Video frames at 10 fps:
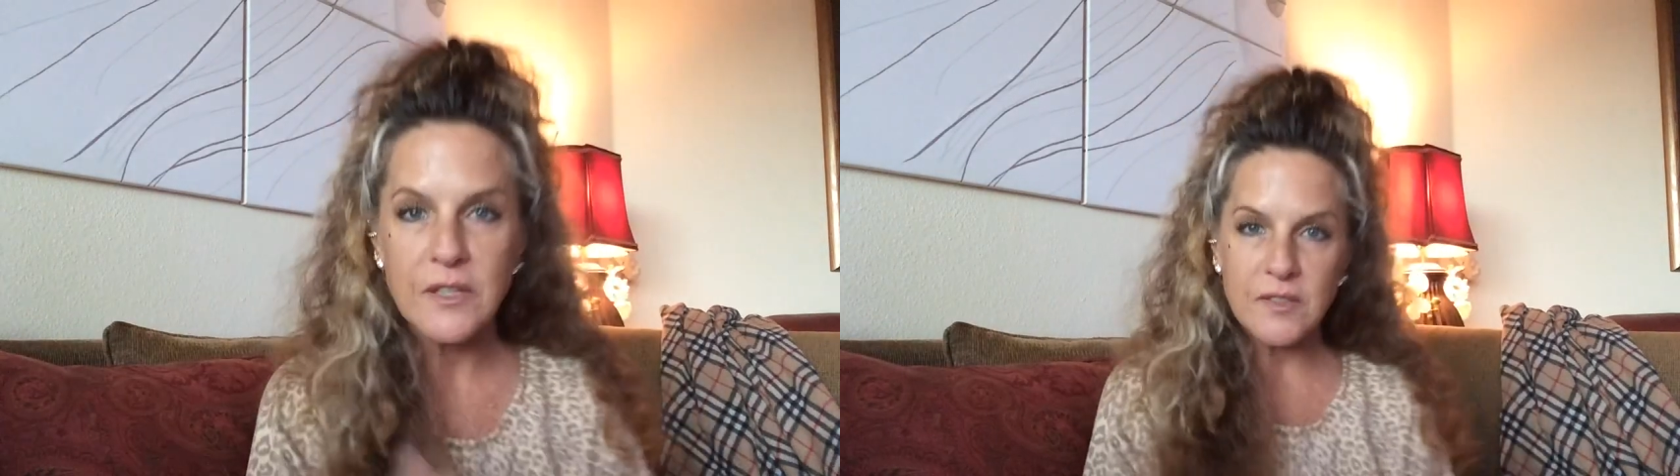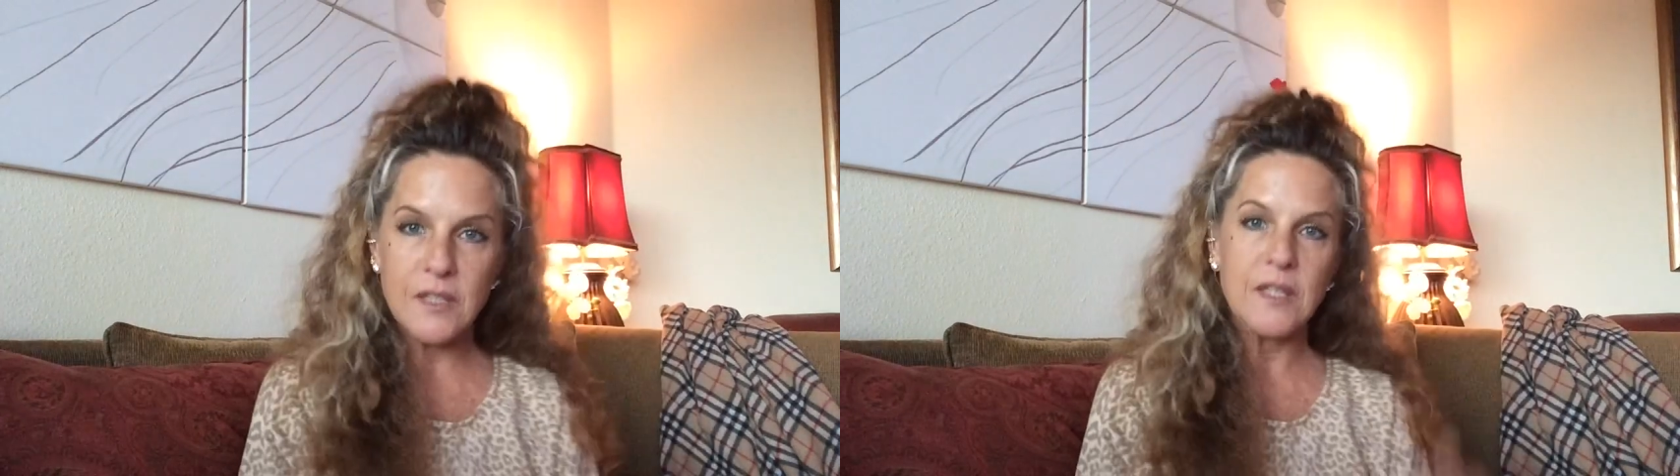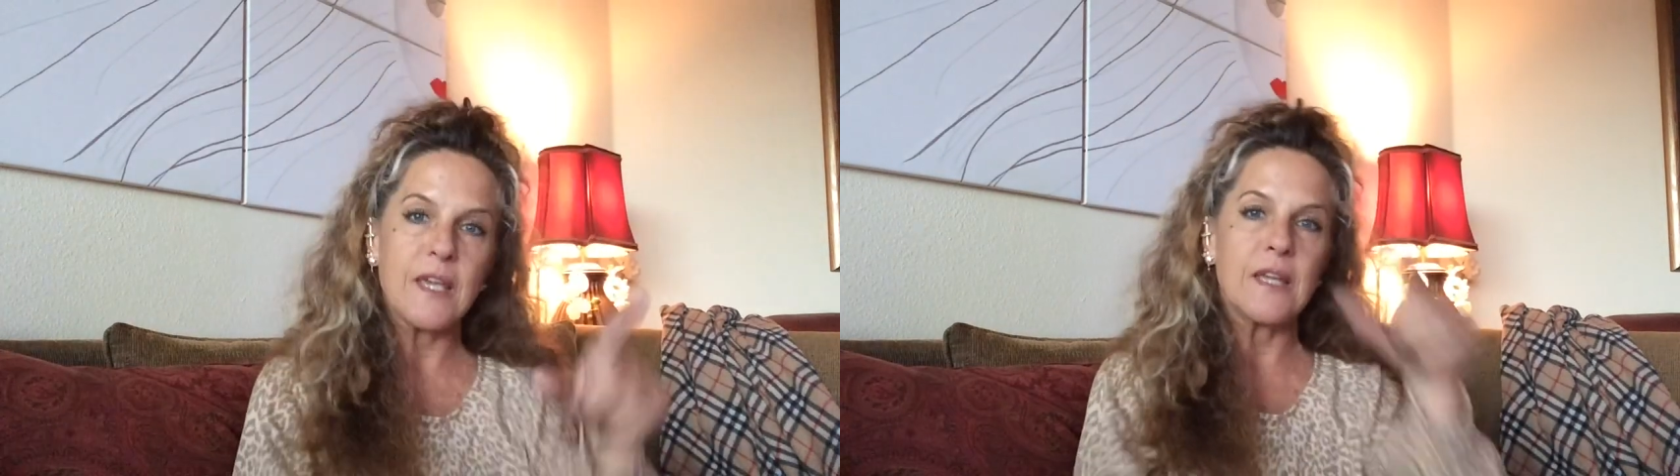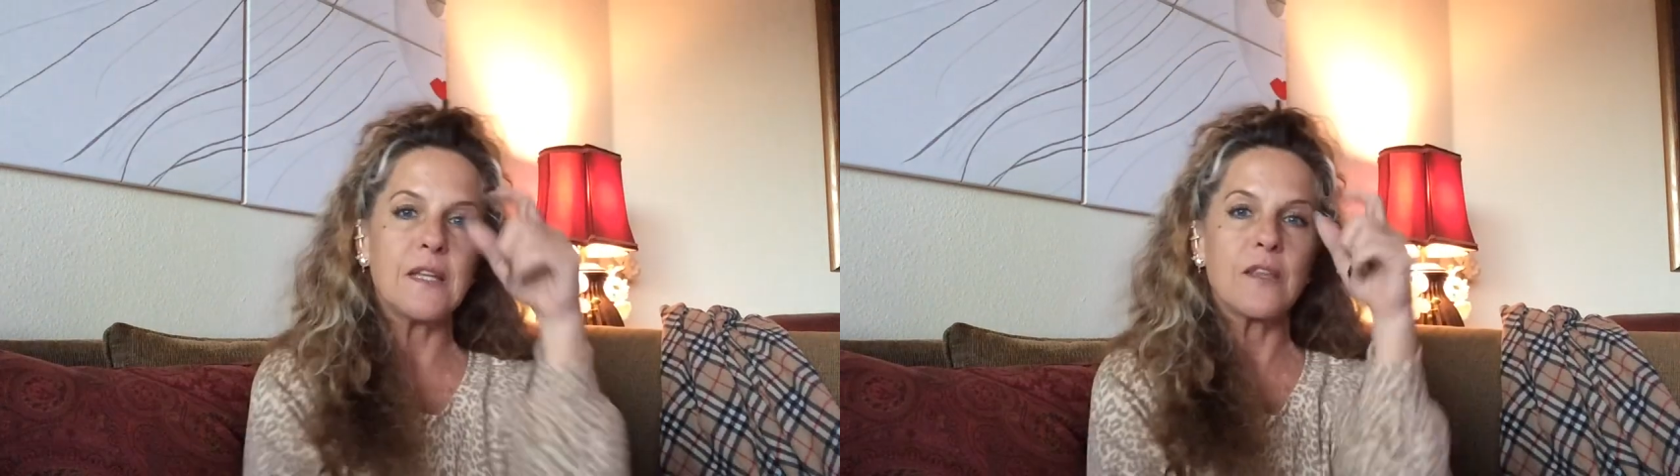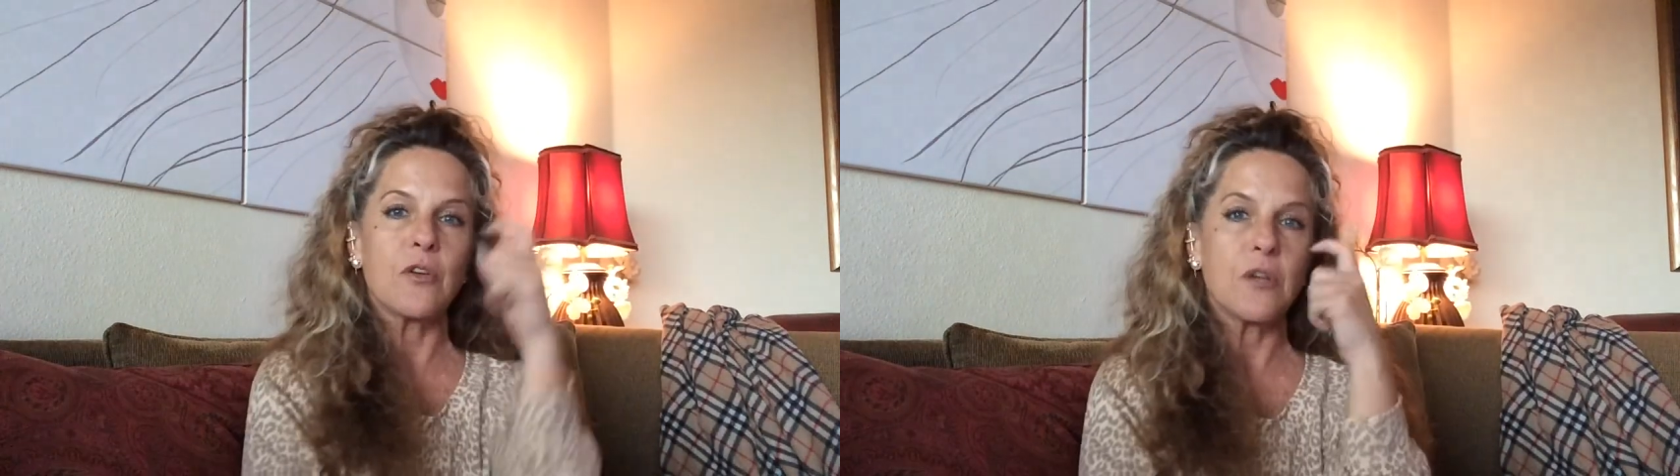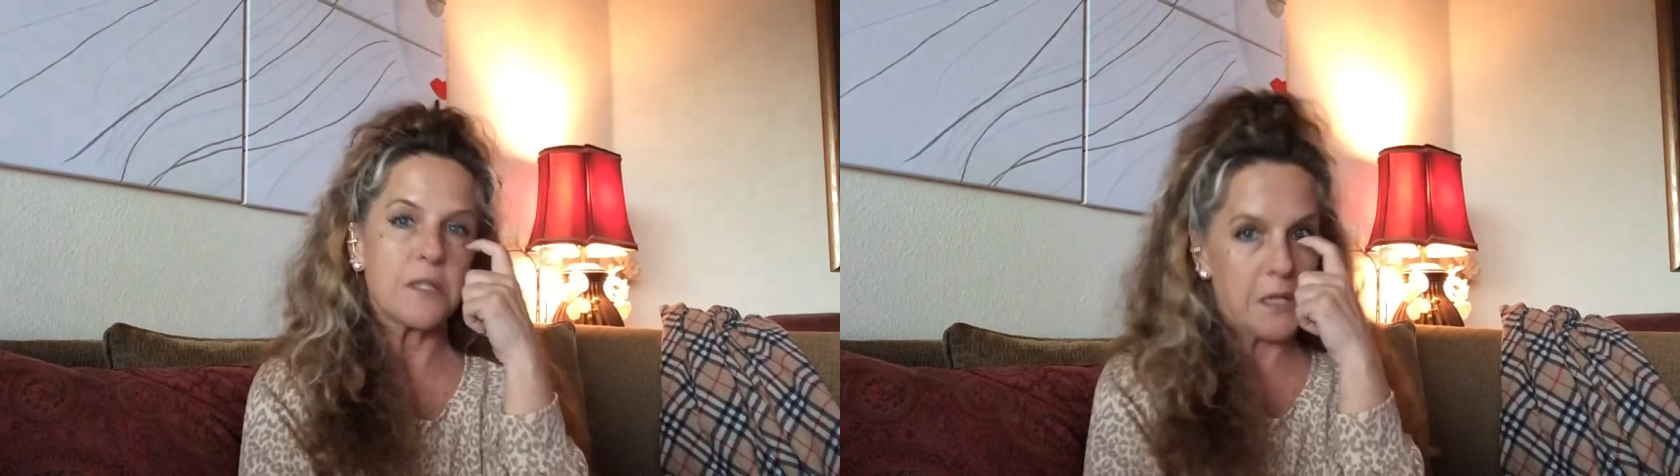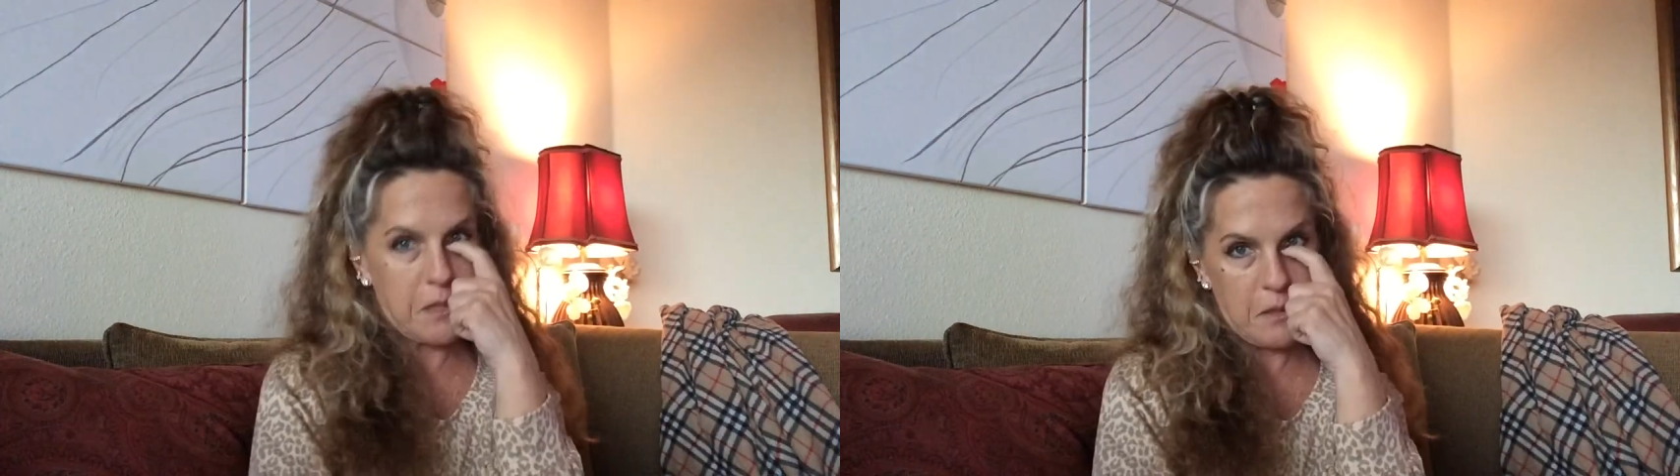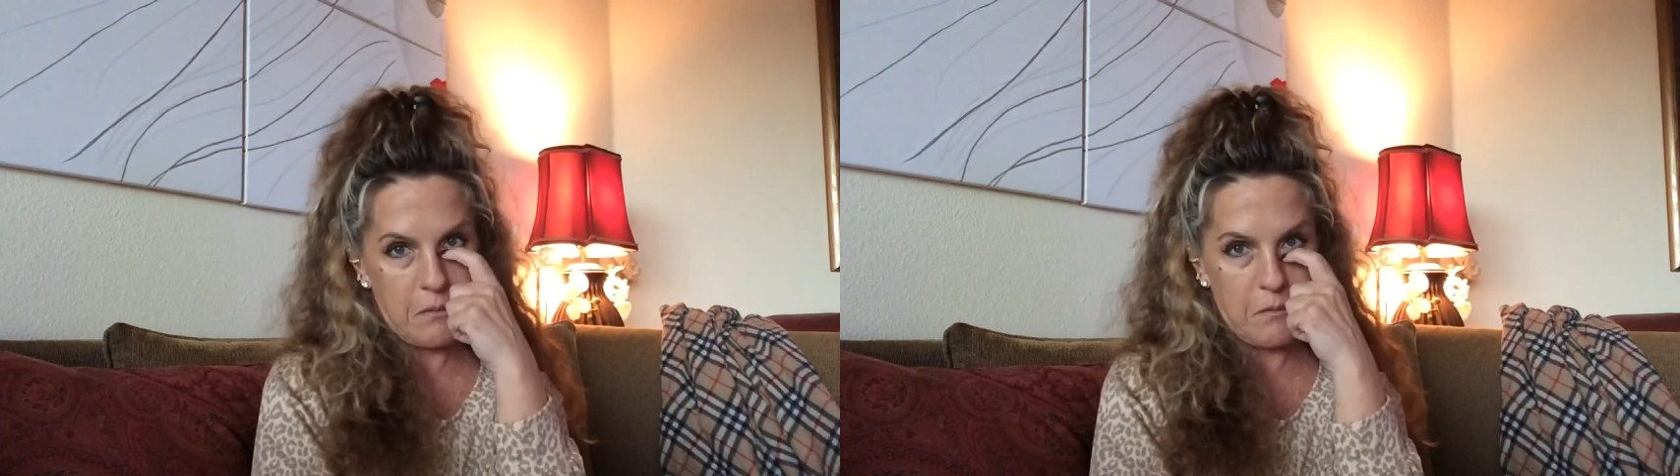see candy, they're going to
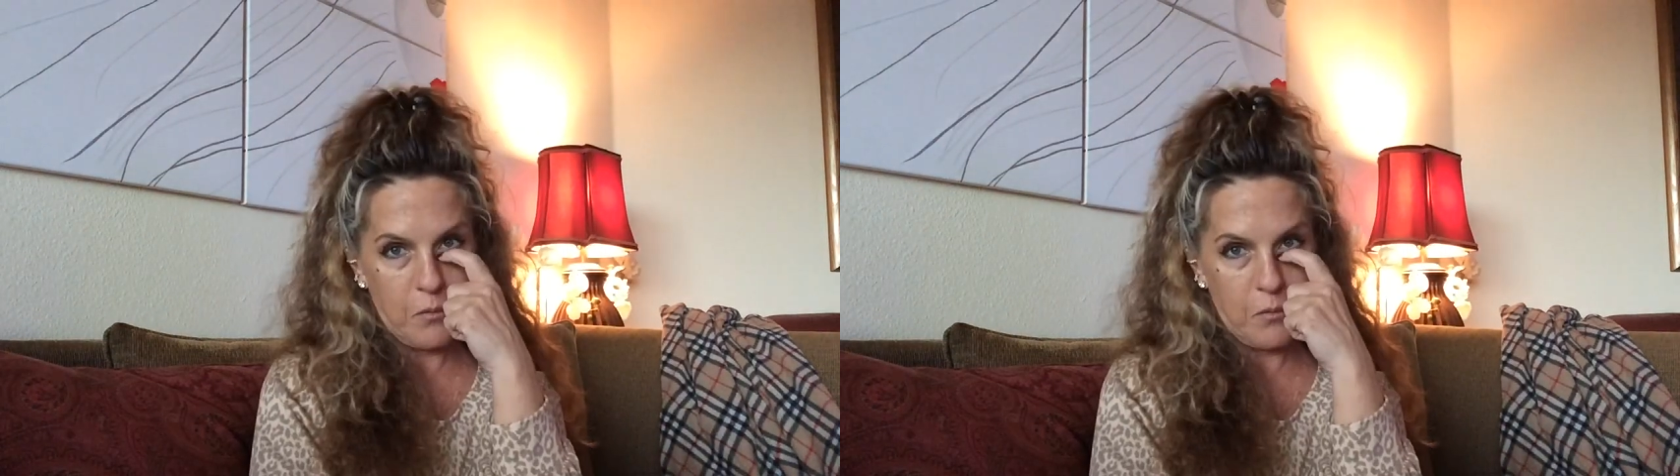take it,